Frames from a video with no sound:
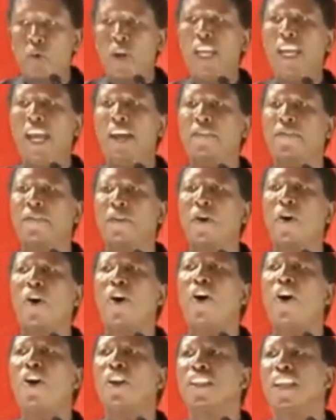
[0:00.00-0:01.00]
we have
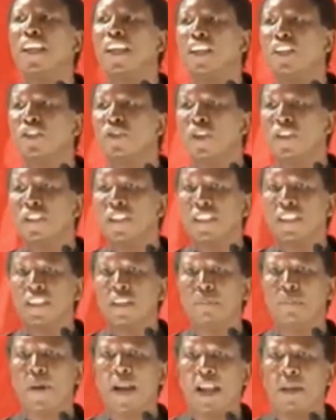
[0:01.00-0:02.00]
all the
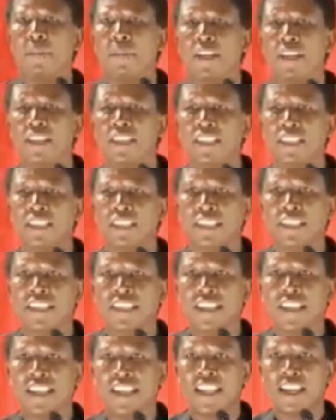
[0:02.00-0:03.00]
resources in Parliament
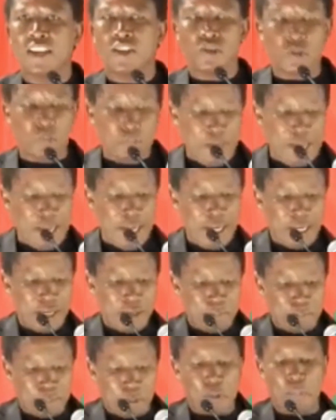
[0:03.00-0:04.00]
to
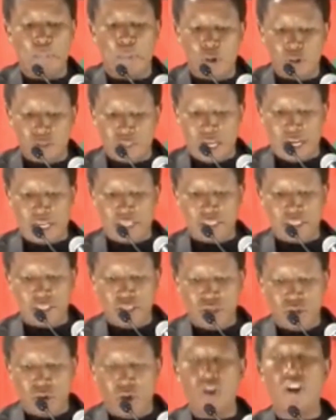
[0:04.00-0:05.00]
make
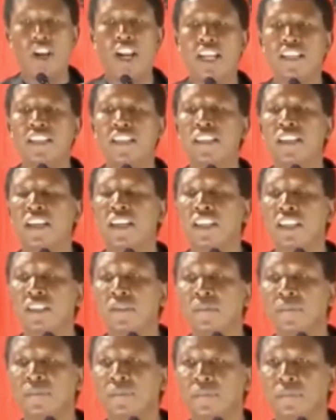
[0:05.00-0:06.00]
proposals on
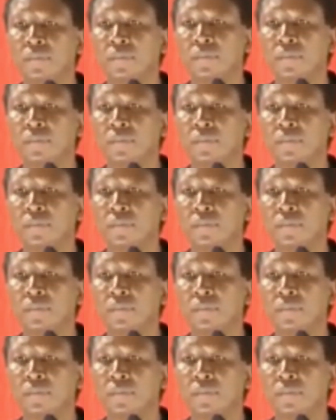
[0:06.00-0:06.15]
legislation.